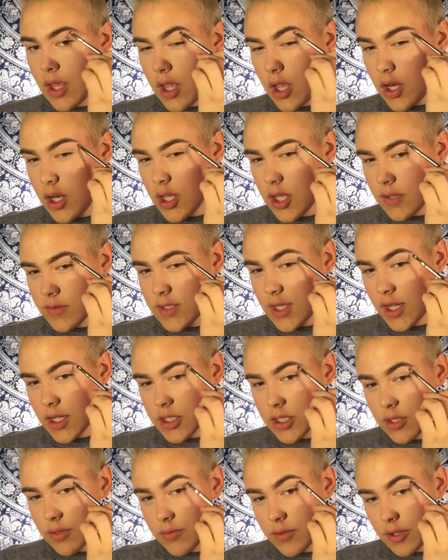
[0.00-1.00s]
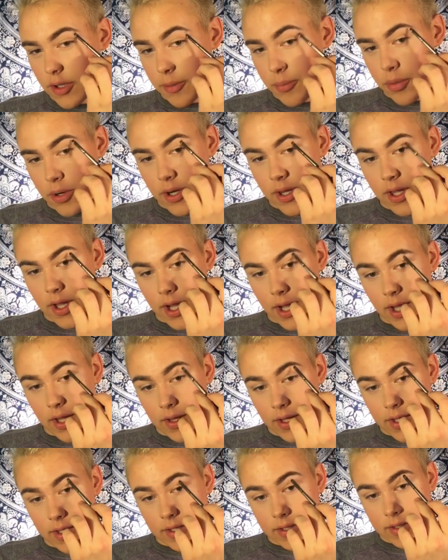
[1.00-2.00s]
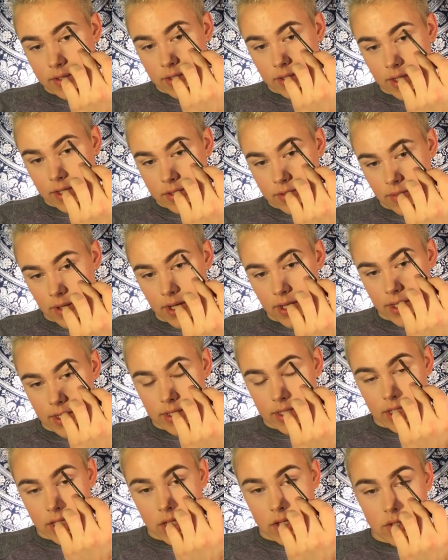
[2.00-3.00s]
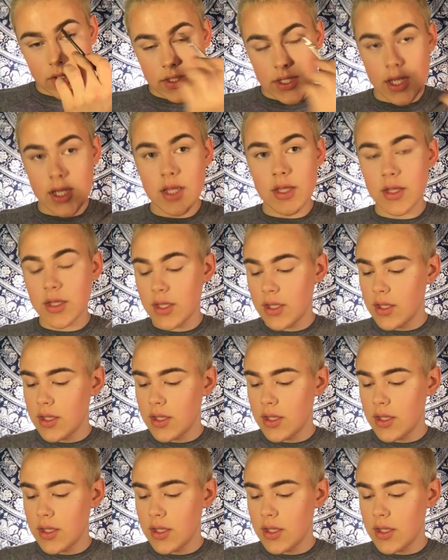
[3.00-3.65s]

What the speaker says: And it gives actually a really pretty highlight, so that's why I like to use it.